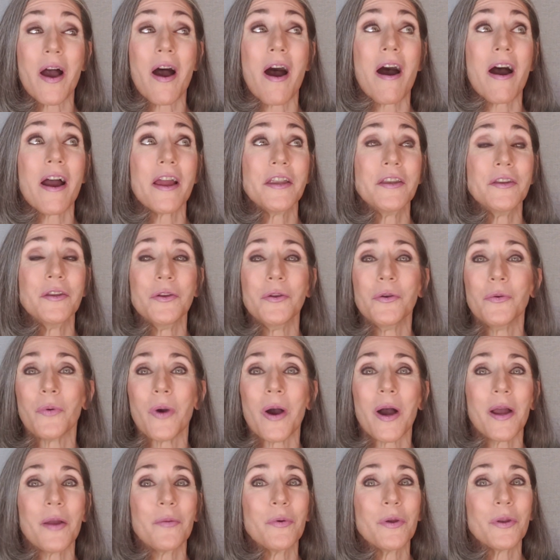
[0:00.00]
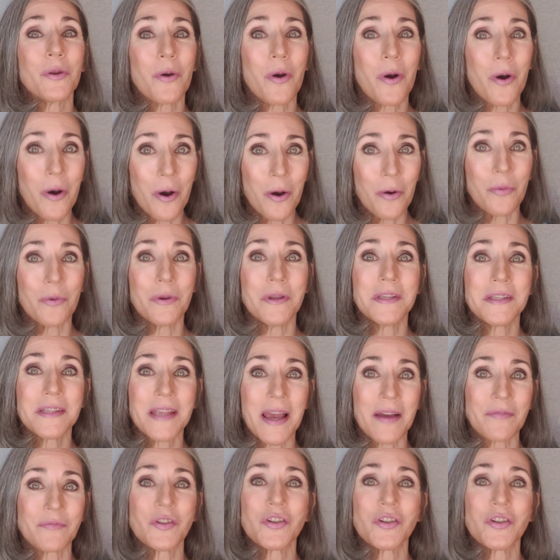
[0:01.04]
I knew I would always have